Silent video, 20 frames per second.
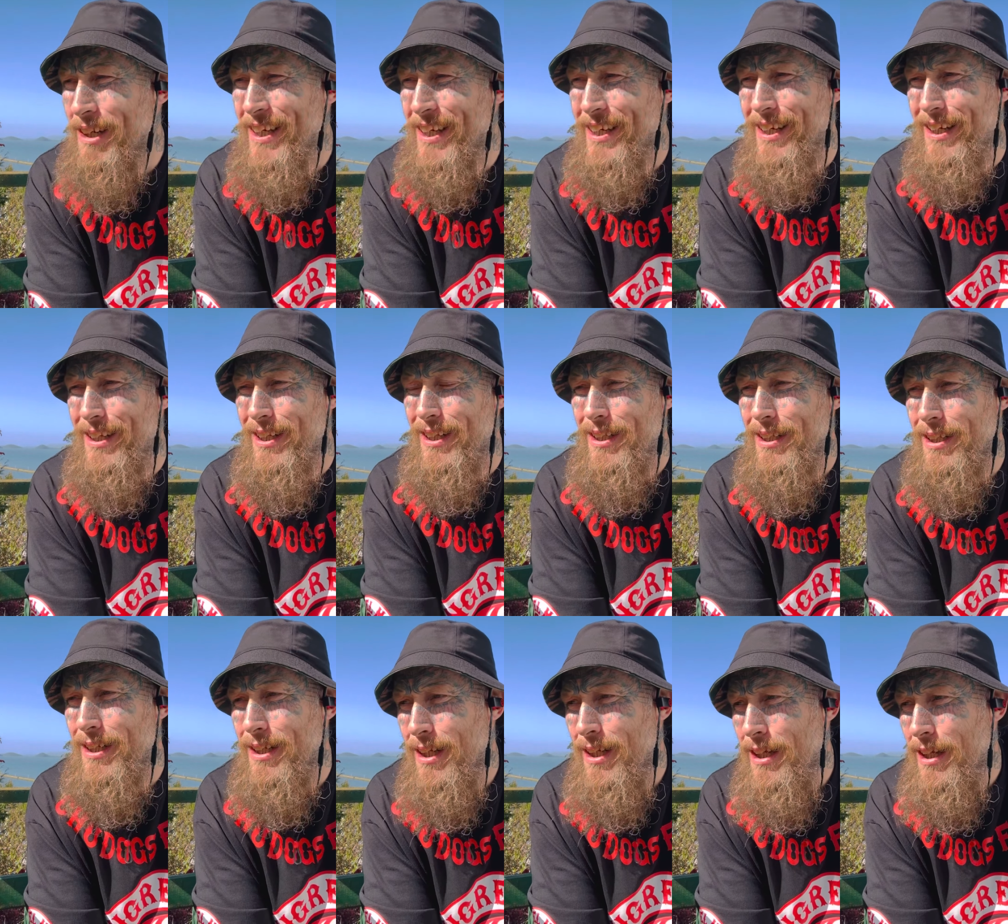to get in
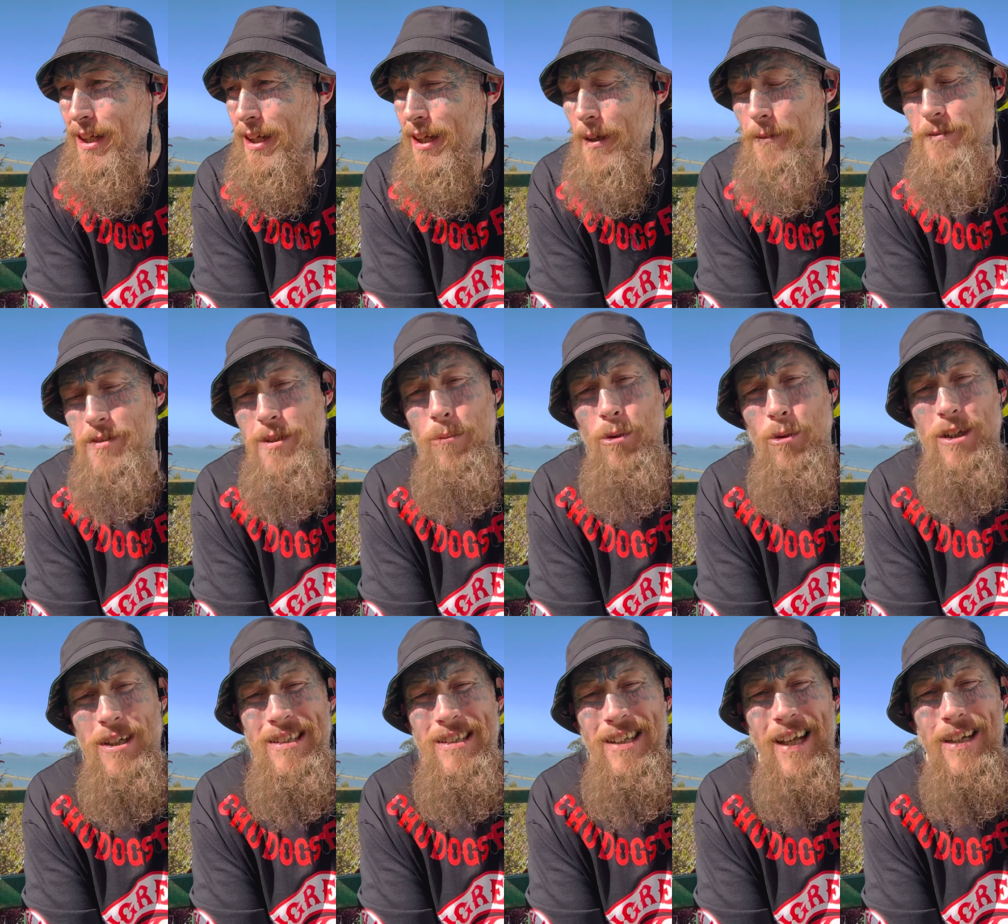if someone
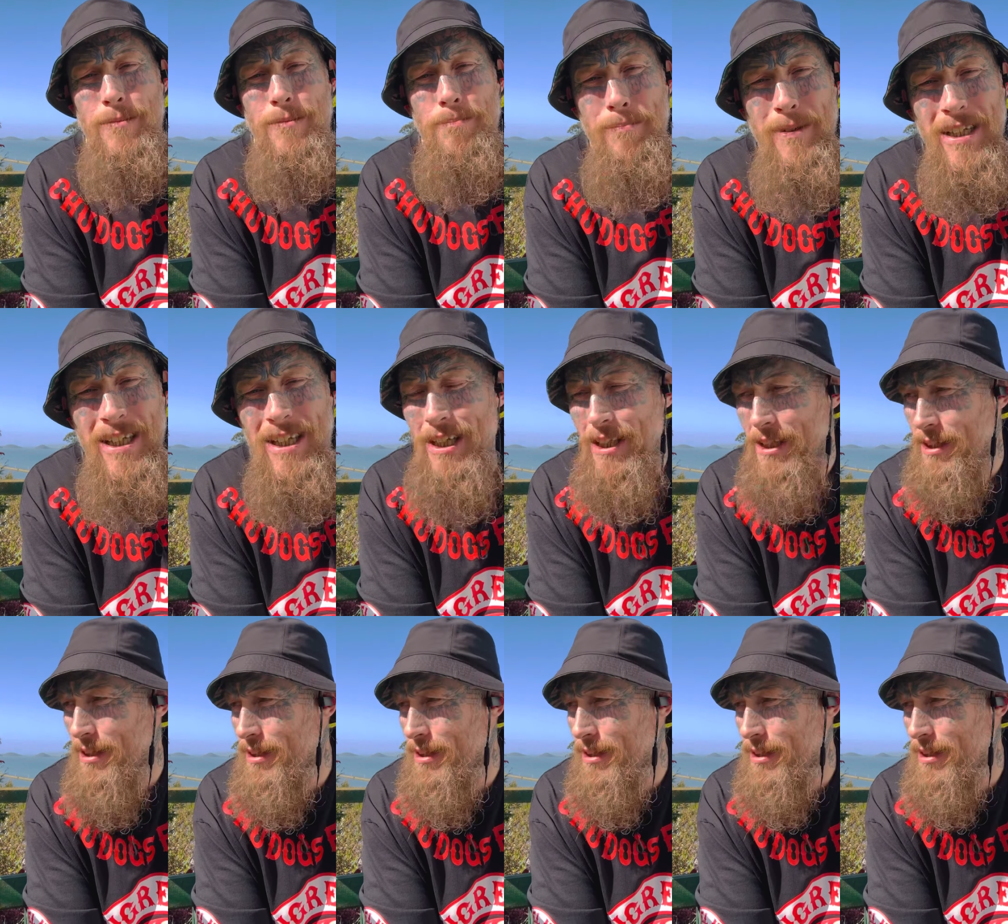attacks me,